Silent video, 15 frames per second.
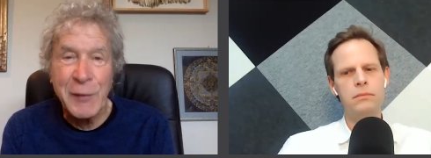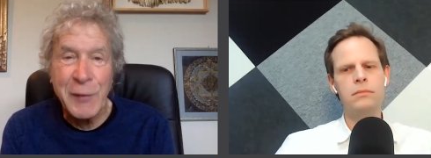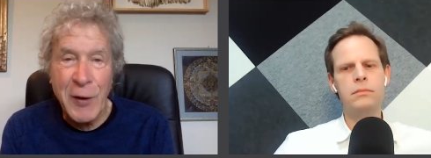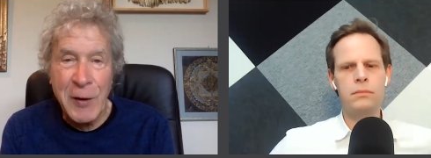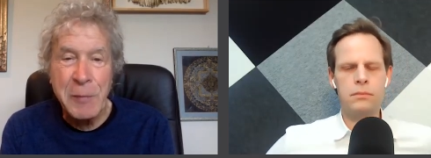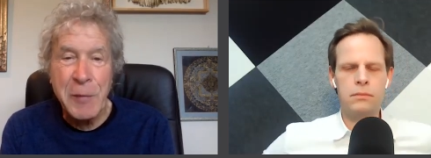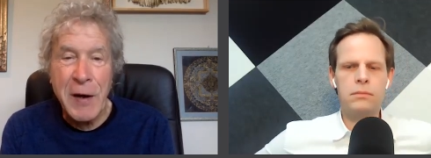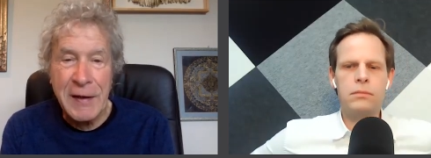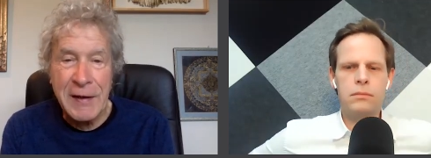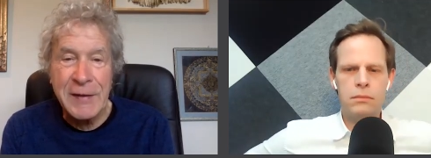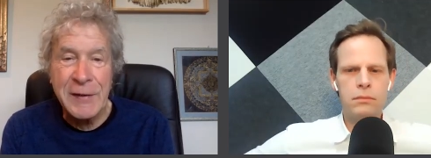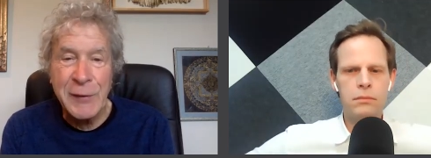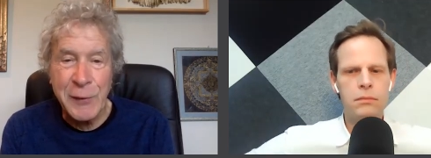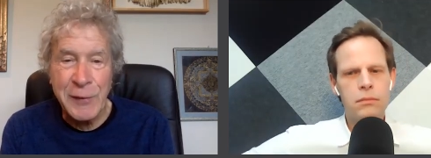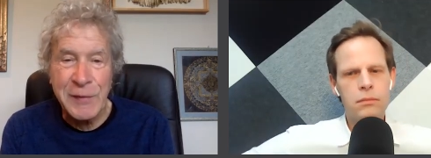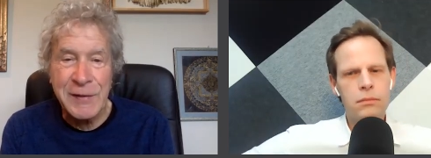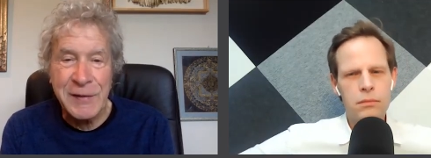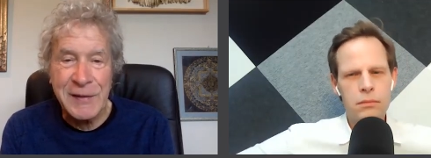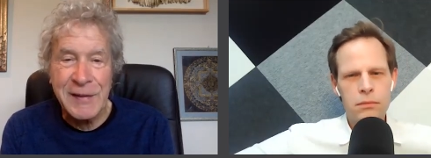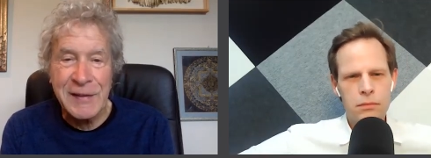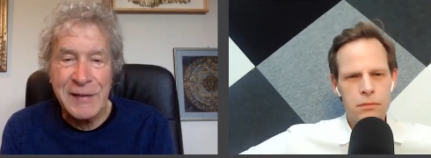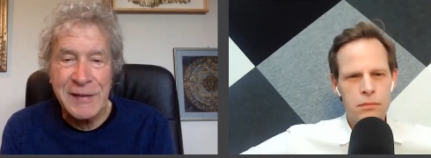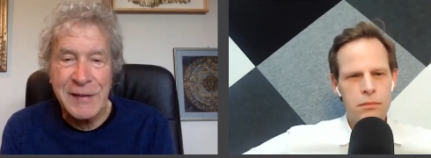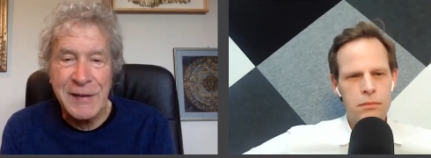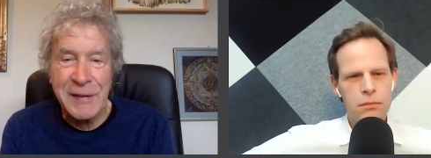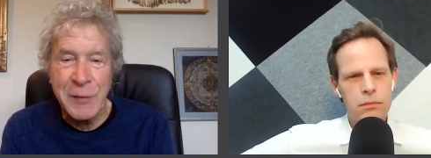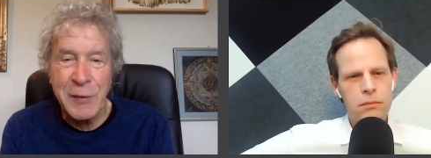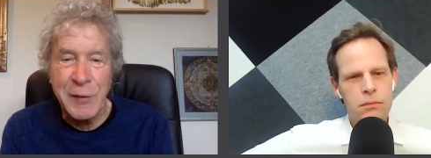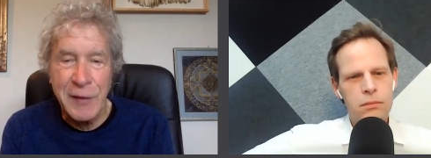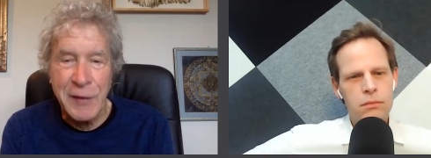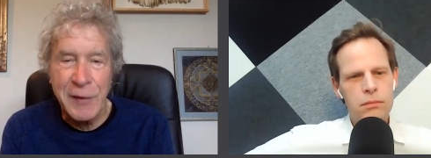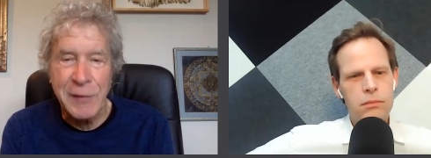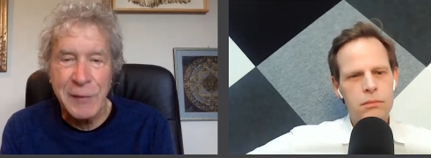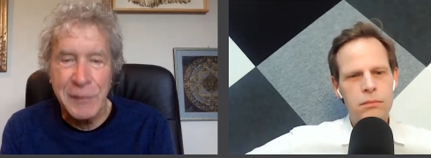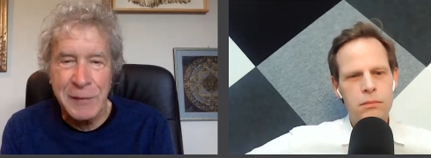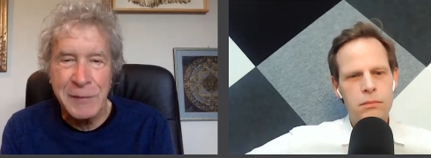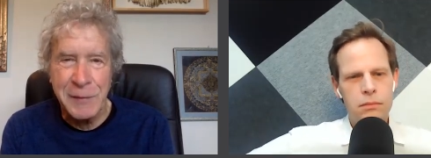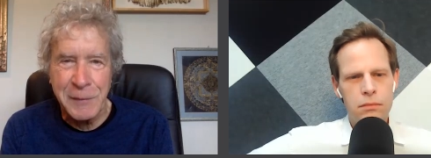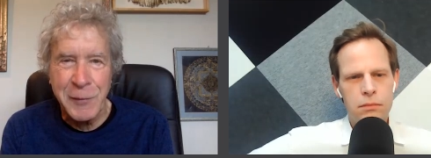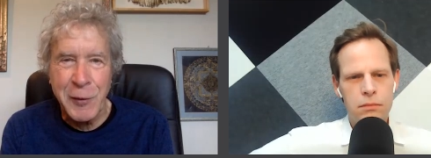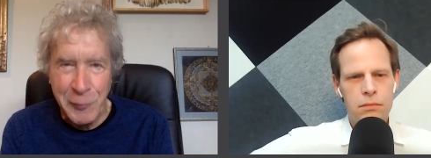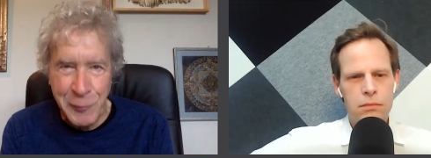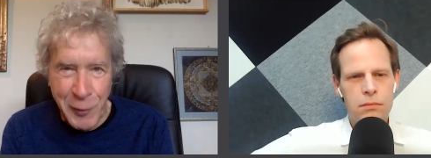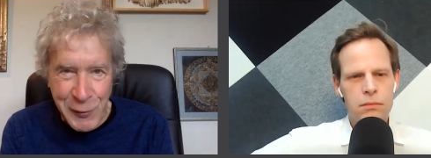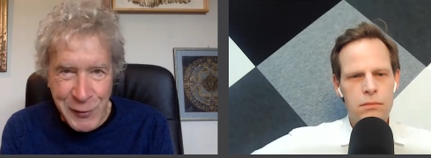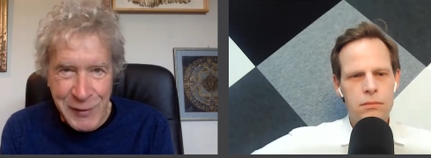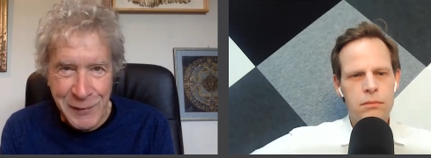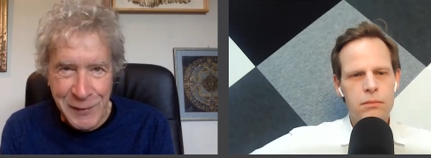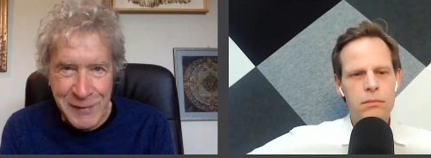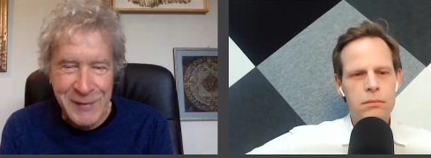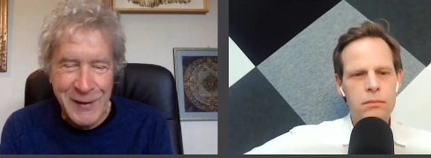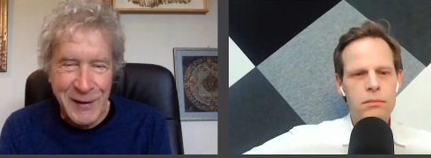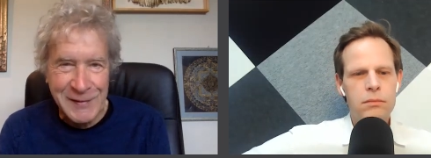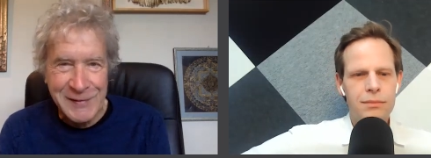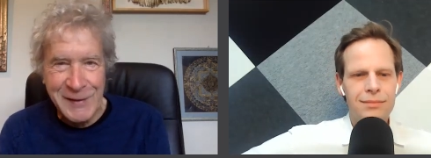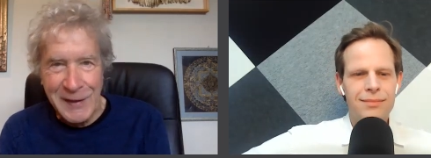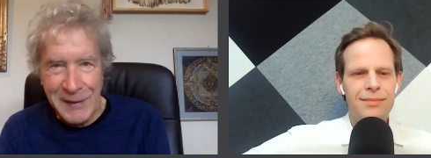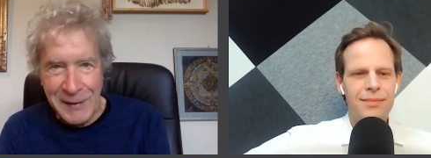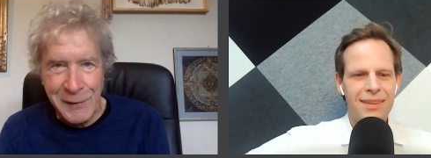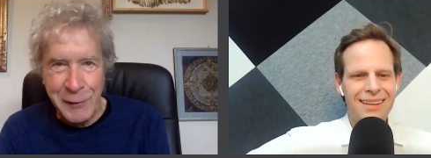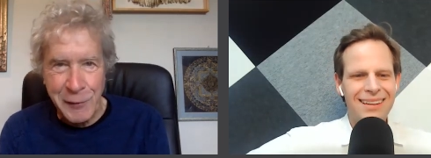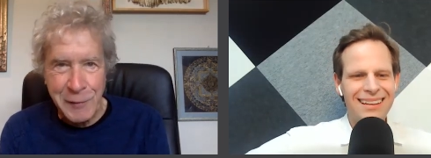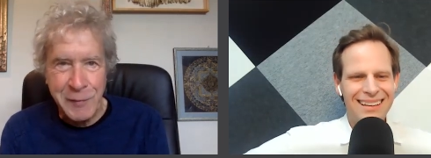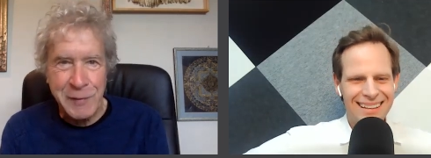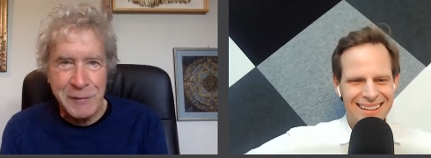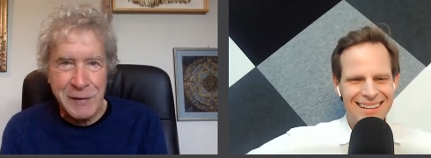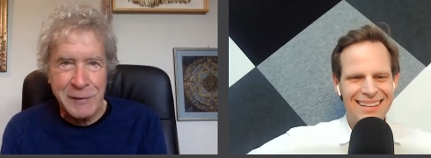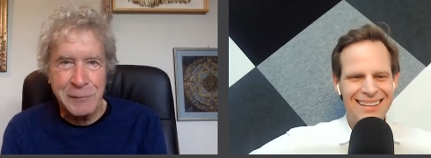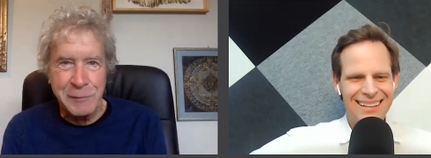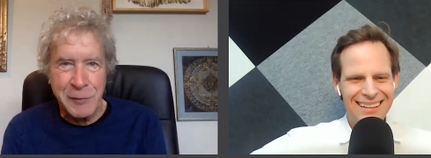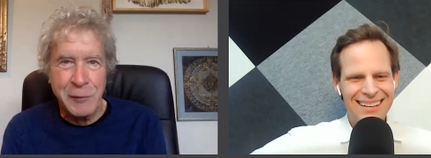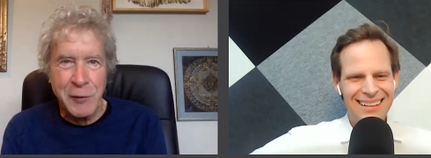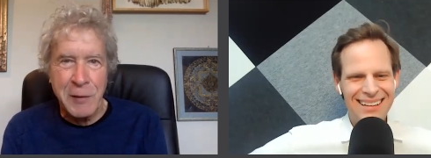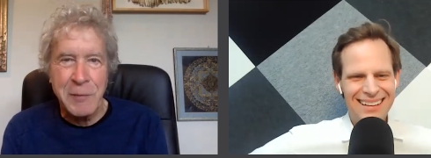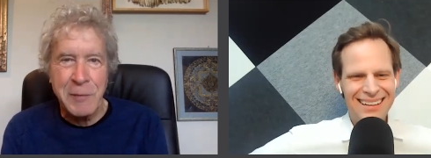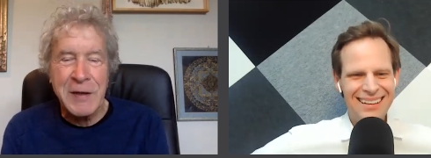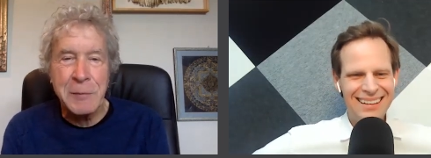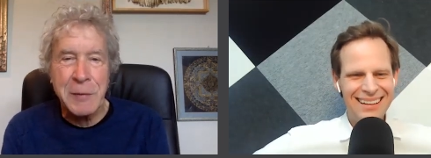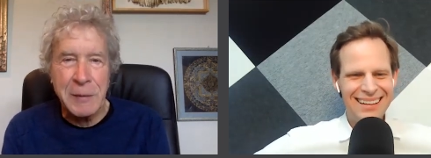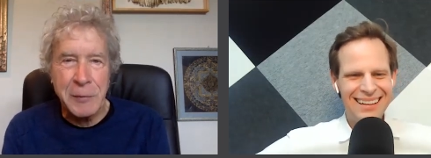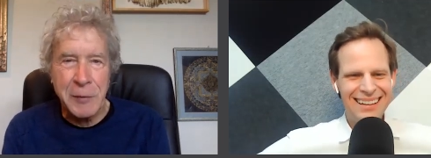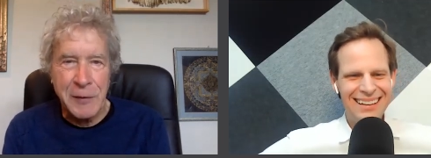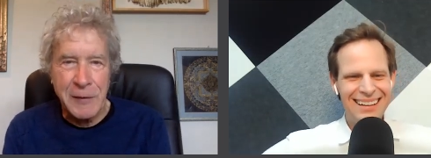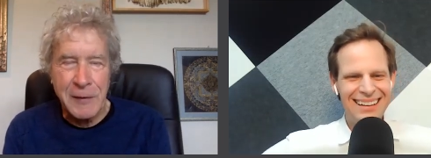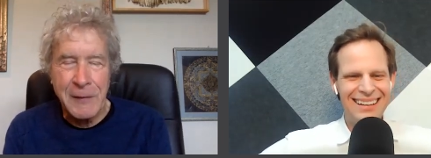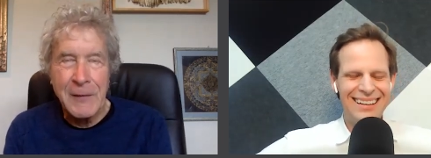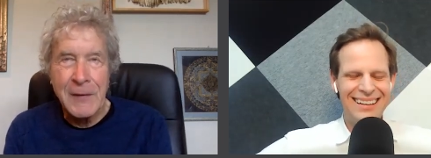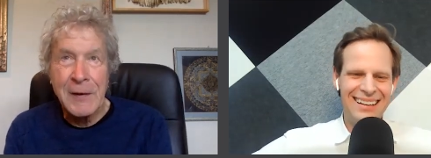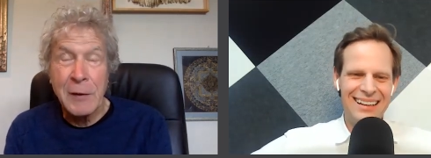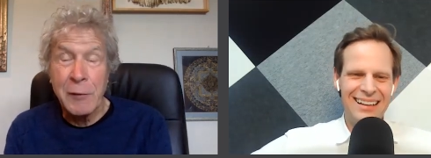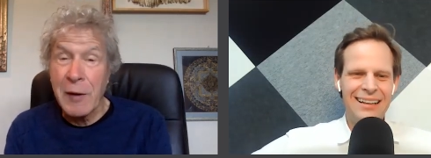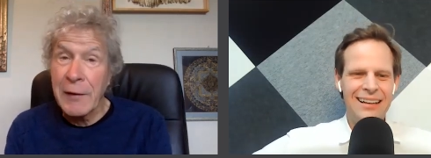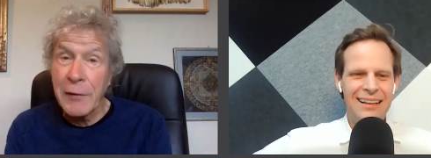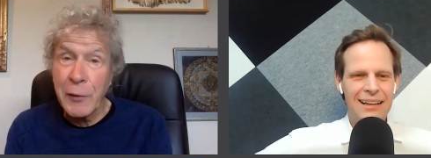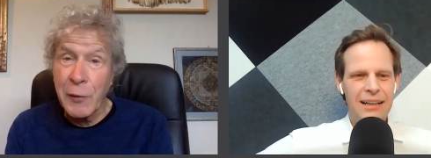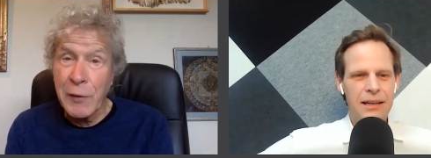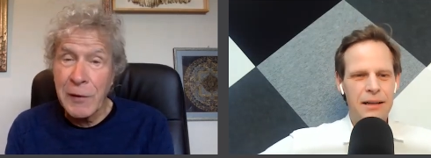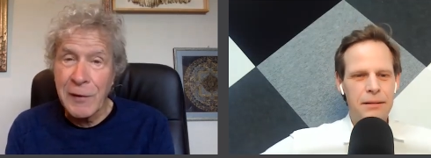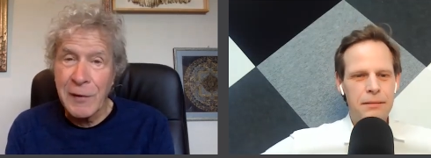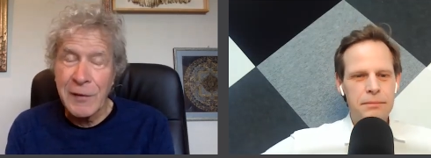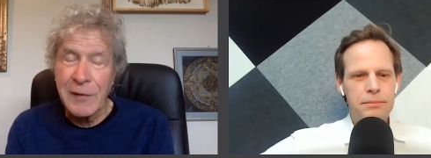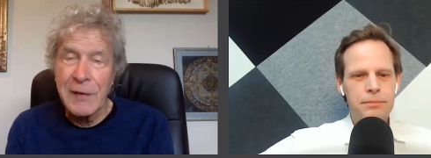Speaker 1: we've all bought into as a, as a community or most of us not not everyone but a great many people around the world